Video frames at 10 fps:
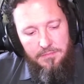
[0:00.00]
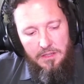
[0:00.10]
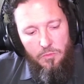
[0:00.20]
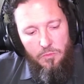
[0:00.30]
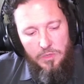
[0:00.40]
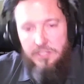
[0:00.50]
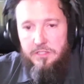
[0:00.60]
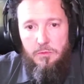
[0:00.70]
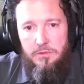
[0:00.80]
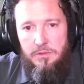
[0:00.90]
which is
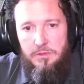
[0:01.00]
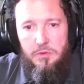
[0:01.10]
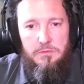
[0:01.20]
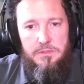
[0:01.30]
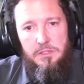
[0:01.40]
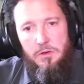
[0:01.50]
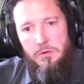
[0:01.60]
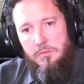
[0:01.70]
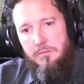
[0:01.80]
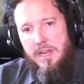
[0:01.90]
for the proof.
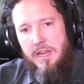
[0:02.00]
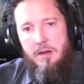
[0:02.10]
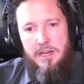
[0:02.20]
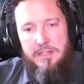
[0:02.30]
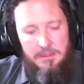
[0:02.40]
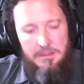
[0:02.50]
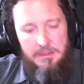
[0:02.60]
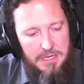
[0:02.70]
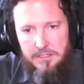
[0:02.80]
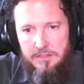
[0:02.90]
So now I can
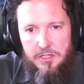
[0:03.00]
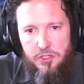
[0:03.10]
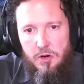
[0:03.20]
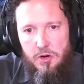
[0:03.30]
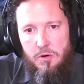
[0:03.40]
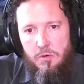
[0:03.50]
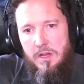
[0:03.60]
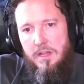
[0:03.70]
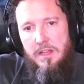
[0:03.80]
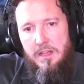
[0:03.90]
basically show
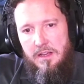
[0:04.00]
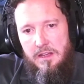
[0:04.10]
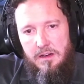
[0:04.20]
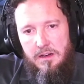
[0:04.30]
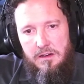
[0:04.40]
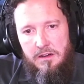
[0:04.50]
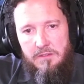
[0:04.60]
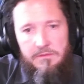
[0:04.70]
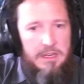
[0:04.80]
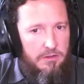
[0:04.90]

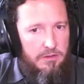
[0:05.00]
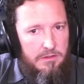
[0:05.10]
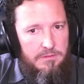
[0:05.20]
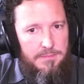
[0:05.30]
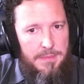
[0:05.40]
a vendor,